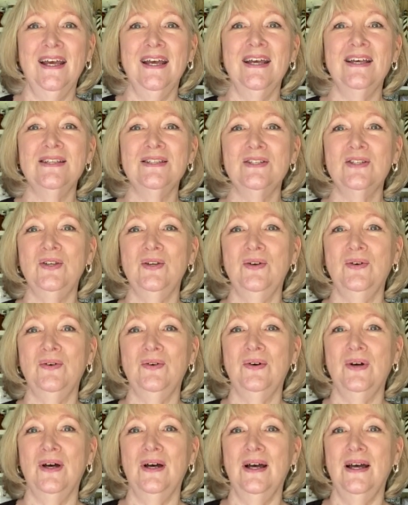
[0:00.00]
is
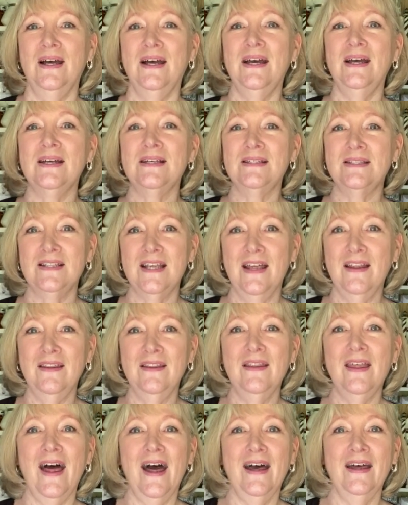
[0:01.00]
to
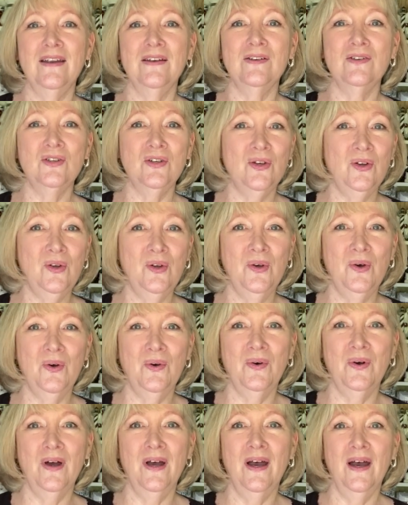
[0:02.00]
extend that to
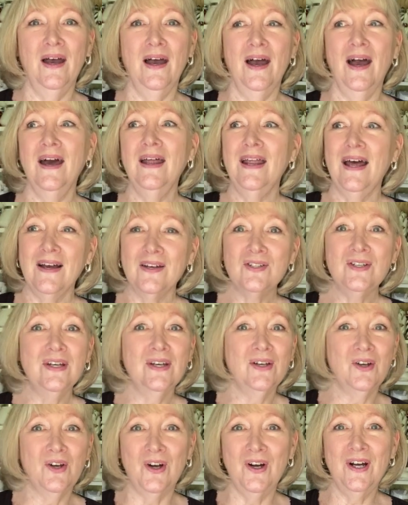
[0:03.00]
you and
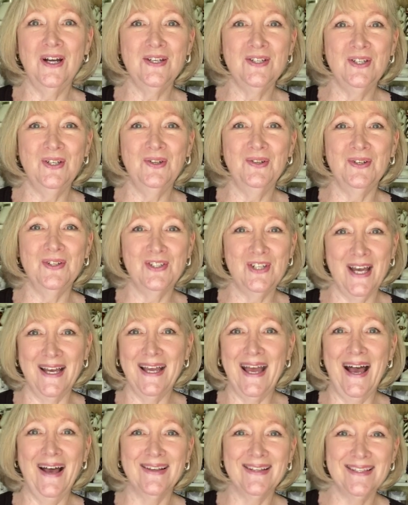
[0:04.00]
actually encourage you to
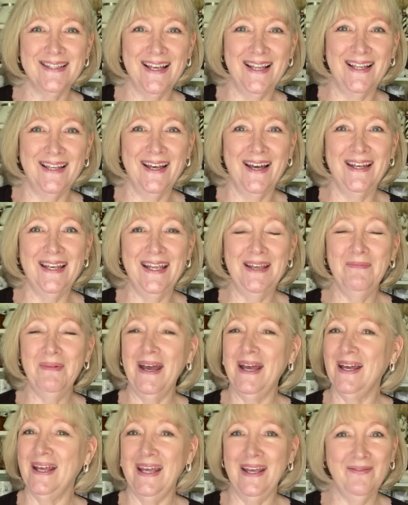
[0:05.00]
check out selling on
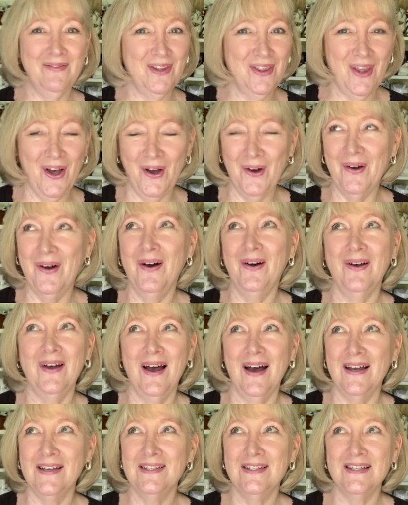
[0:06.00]
eBay, even though, oh
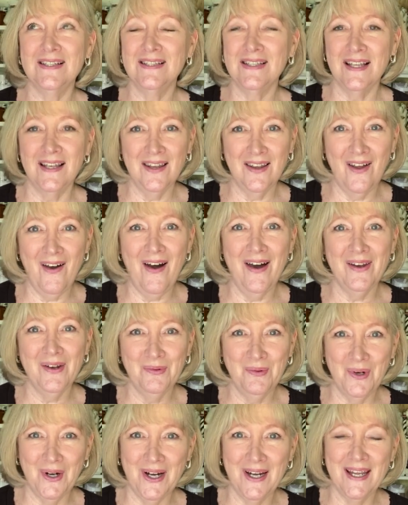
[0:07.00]
gosh, it's a lot
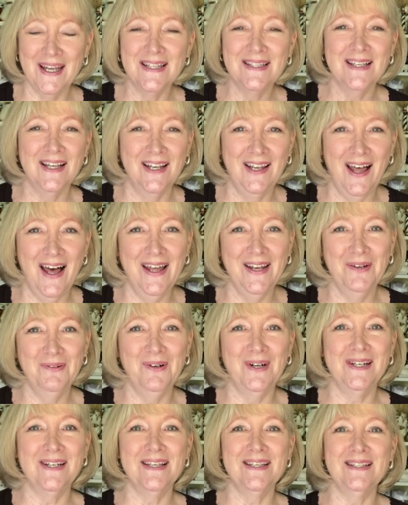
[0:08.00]
of work. It's a lot of
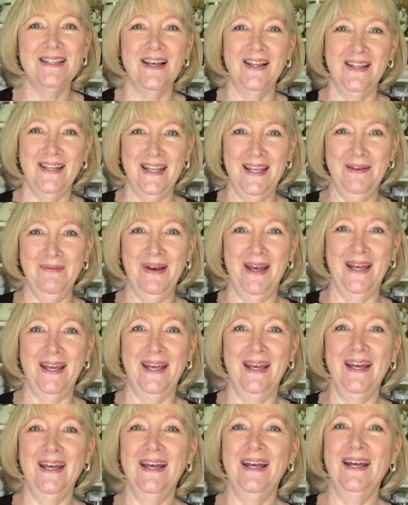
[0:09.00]
work to sell on eBay.
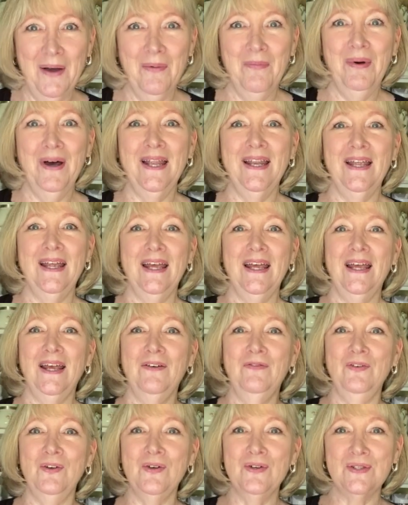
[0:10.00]
But
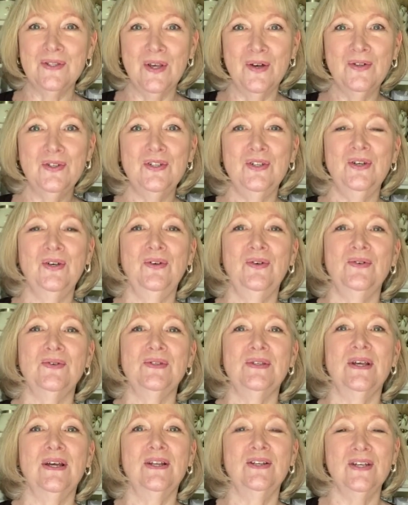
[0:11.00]
if you so
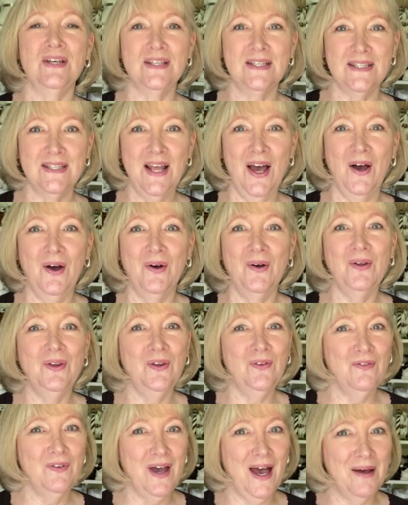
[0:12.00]
choose, just know
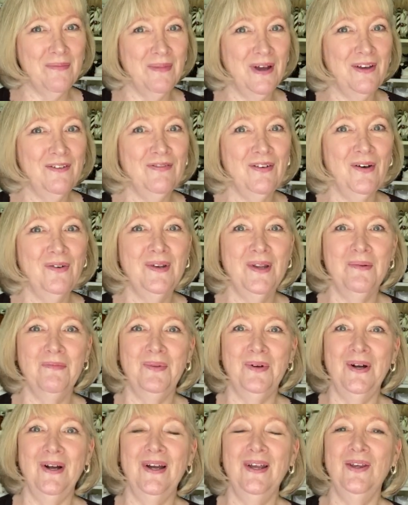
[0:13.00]
you've got my phone
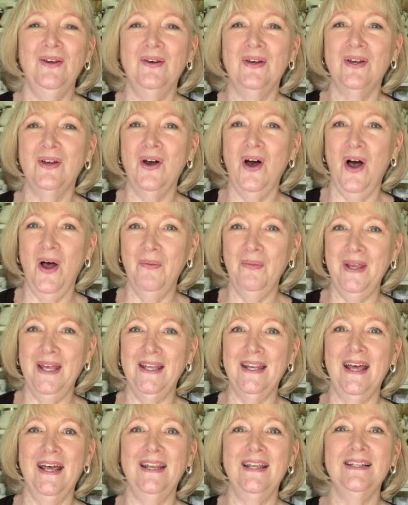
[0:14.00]
number. You can call me
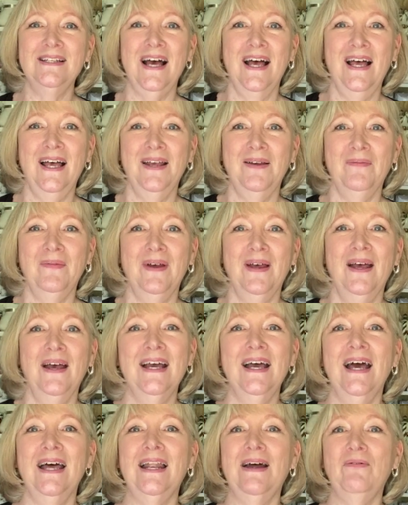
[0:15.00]
at any time,
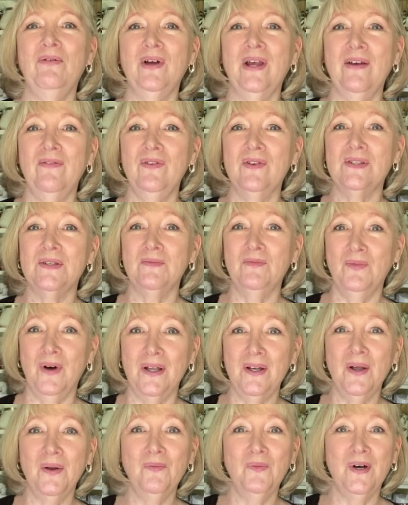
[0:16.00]
and I will give you some
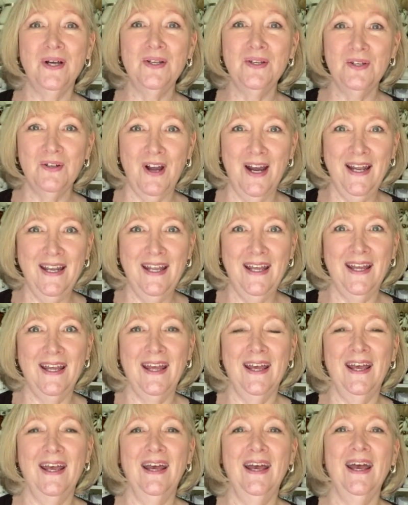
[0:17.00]
one on one
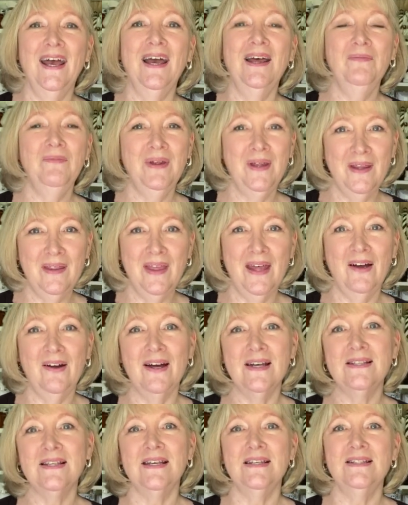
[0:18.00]
training and be
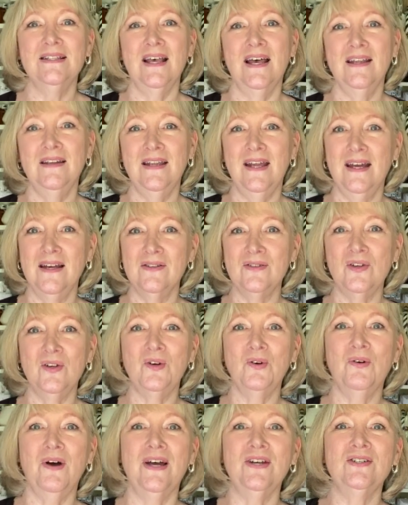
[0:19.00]
there, as I said, to answer
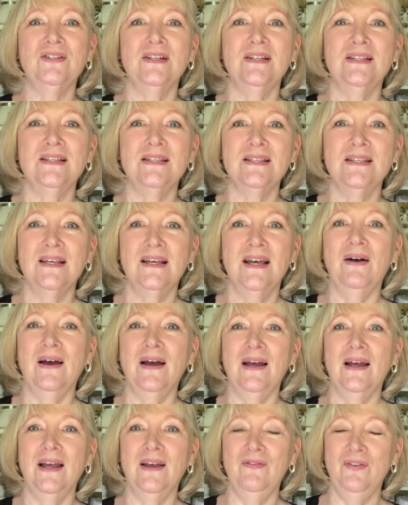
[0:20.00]
your questions
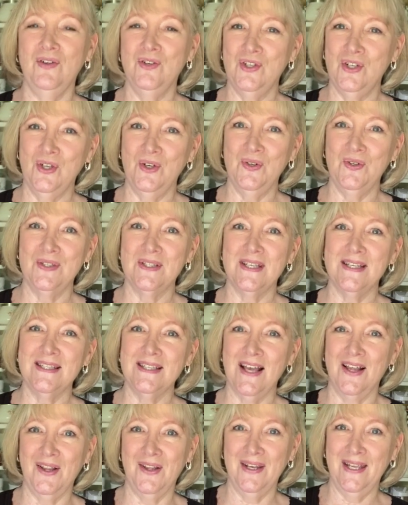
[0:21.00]
if you choose to
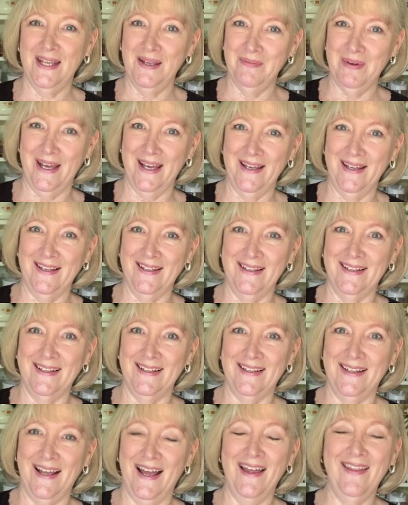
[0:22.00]
sell on eBay.
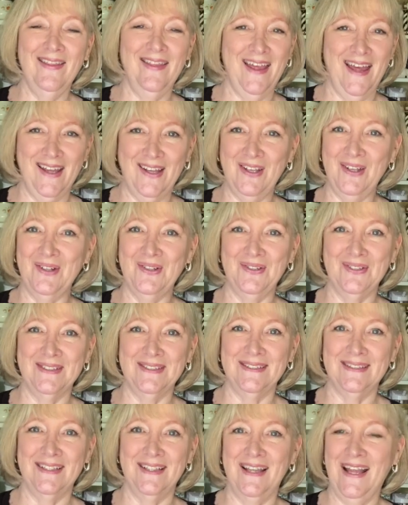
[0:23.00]
And thank you.
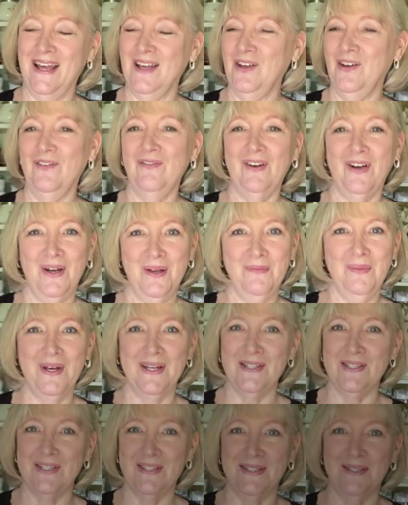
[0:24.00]
Thank you very
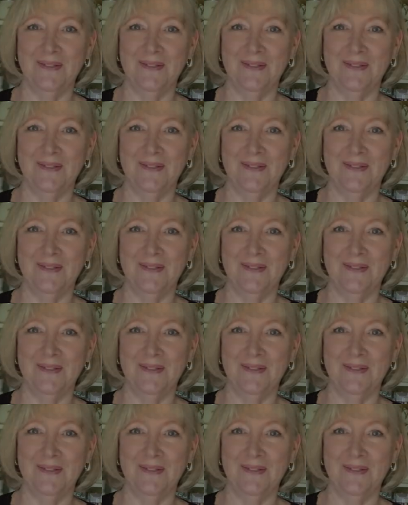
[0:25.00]
much.